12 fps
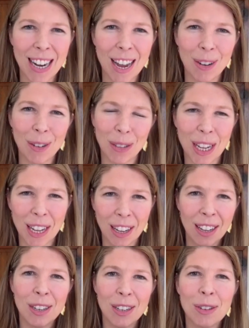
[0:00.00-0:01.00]
Not
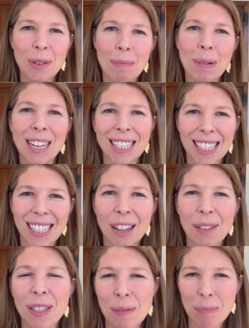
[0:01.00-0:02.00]
only Dropbox
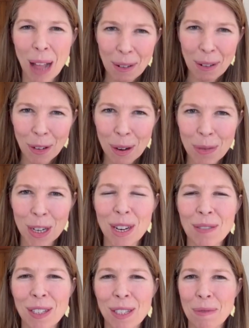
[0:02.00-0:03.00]
itself as a platform, which
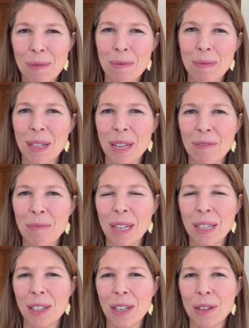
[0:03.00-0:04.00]
obviously we believe
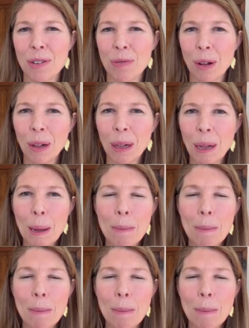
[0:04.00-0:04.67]
plays a huge role,